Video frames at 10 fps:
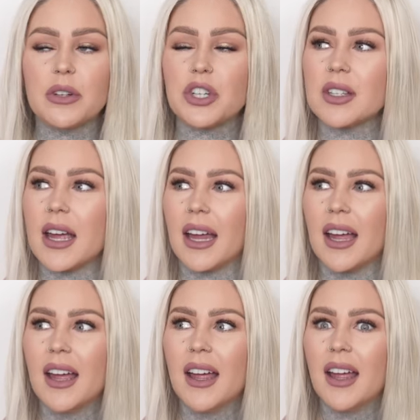was just
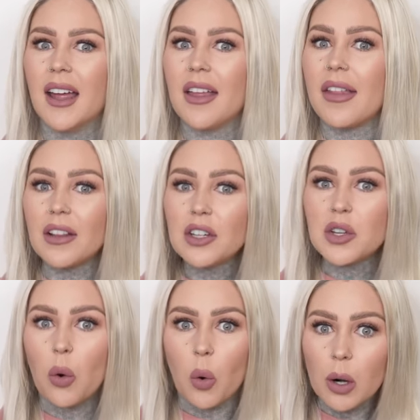like, that
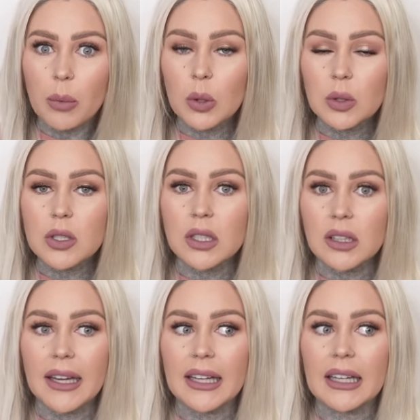looks horrible to
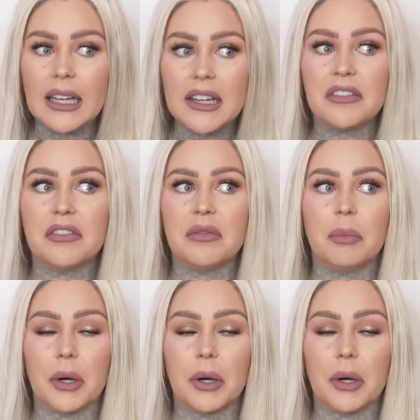like give